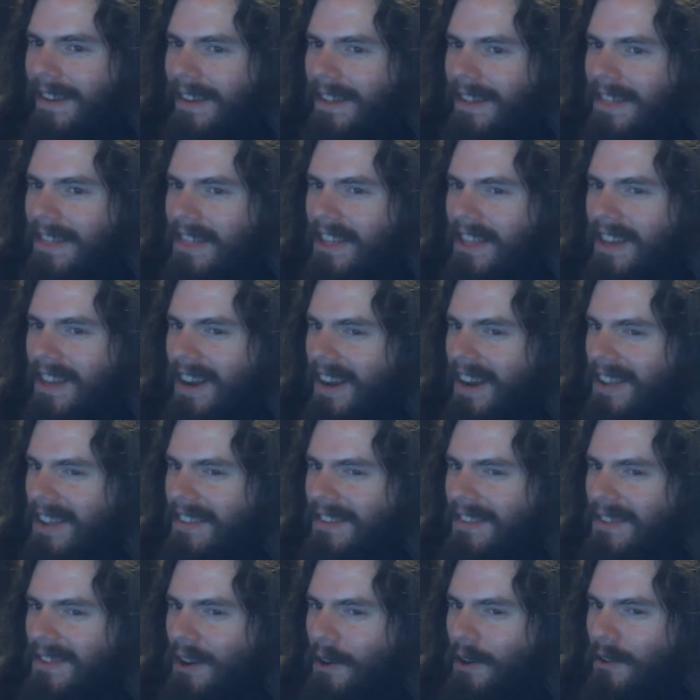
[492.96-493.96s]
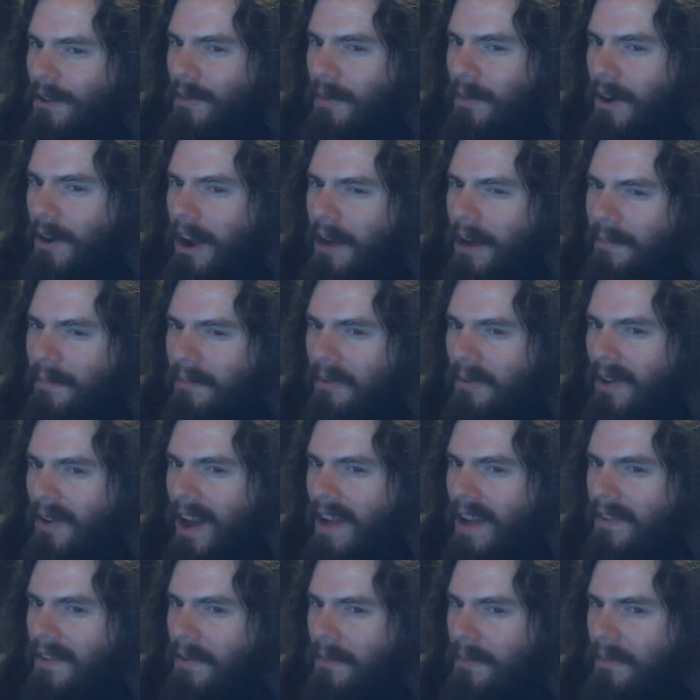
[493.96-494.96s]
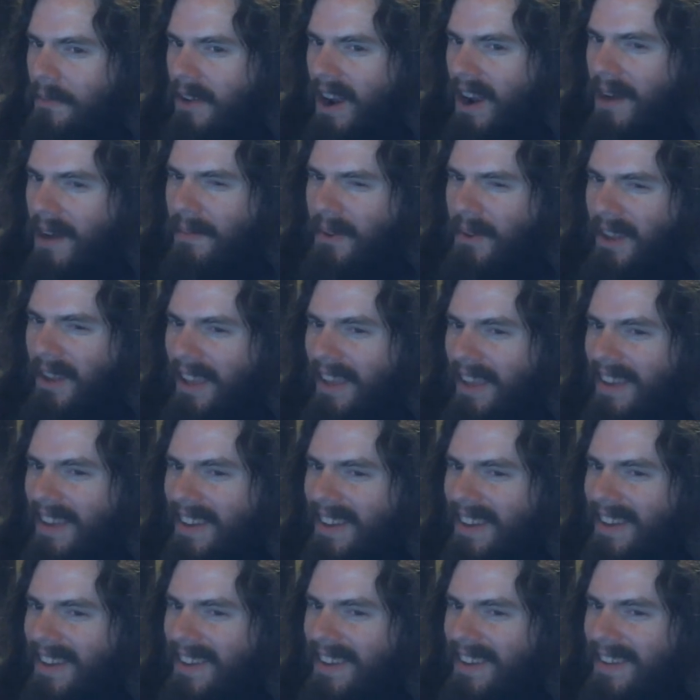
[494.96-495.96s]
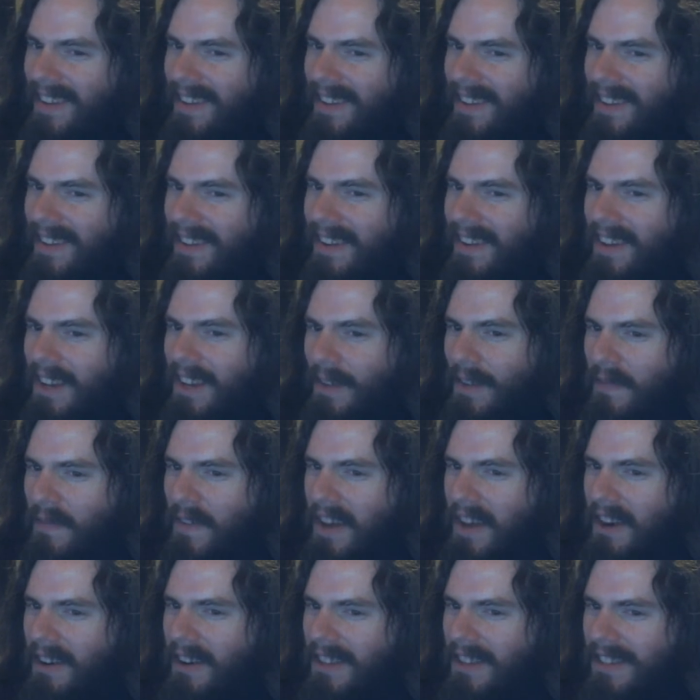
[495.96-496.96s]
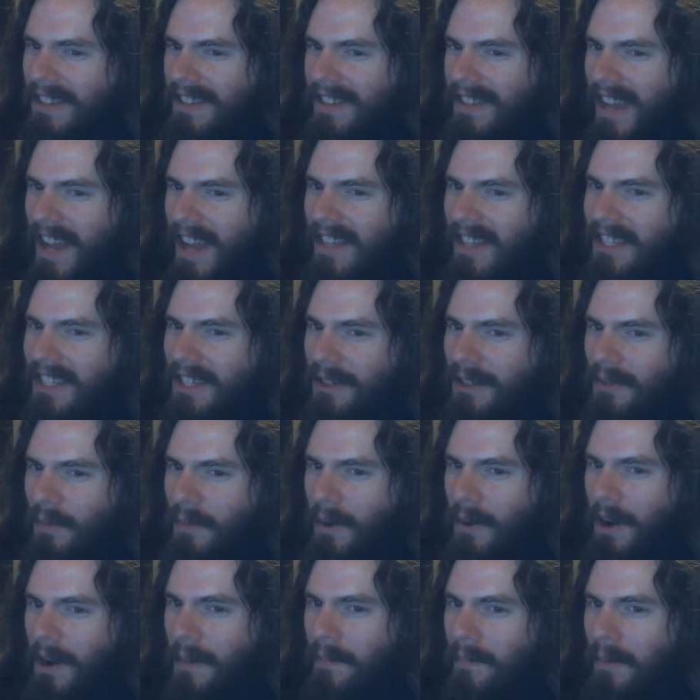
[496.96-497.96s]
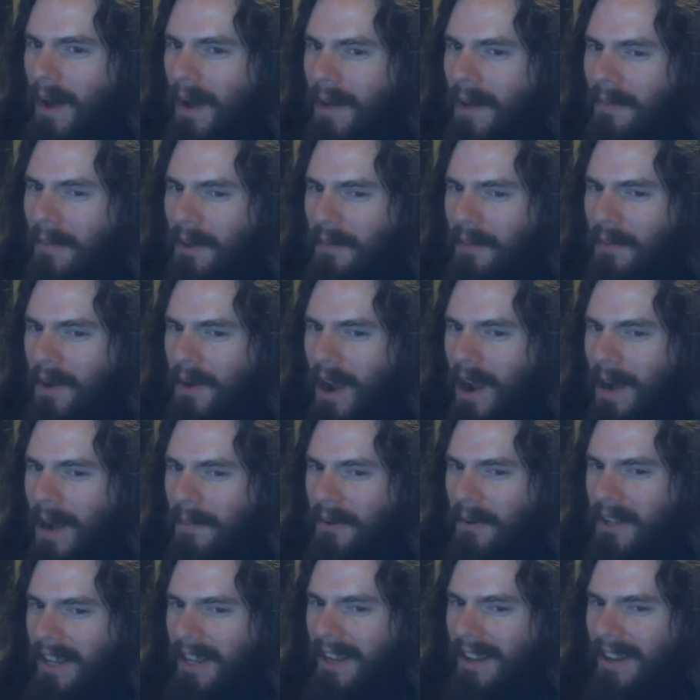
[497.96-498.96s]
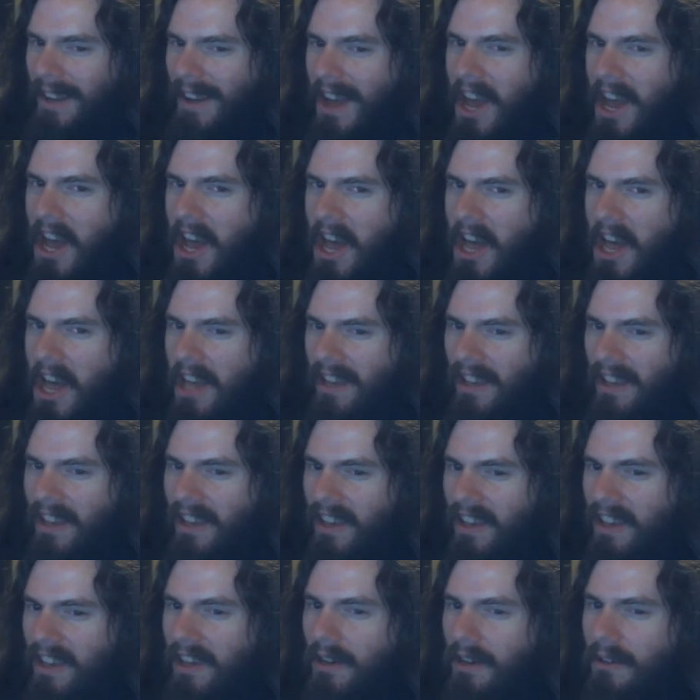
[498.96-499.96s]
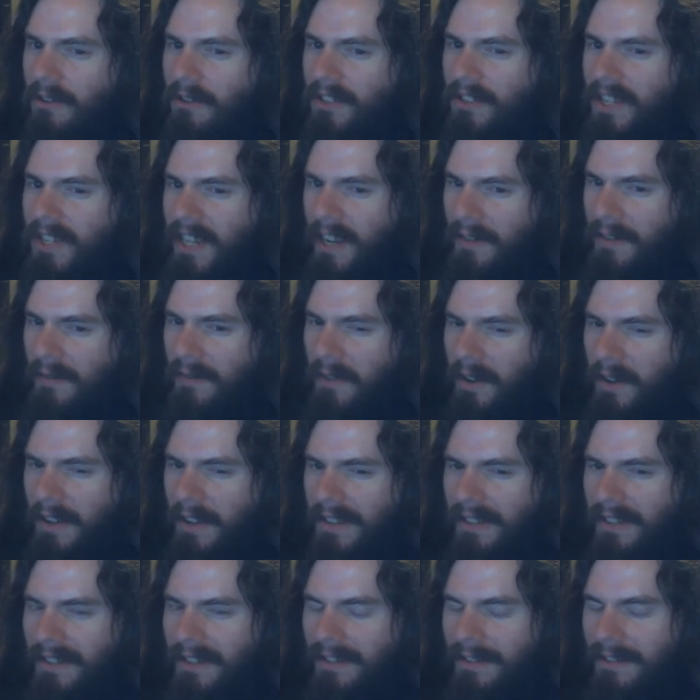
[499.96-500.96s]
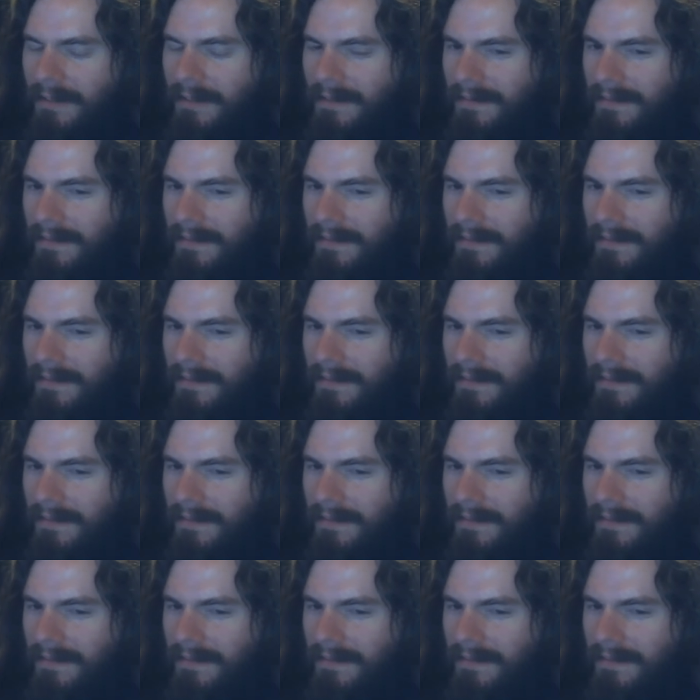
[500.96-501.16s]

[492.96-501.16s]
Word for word: the Guidestones were on private property. Confederate statues were on public property. Huge difference.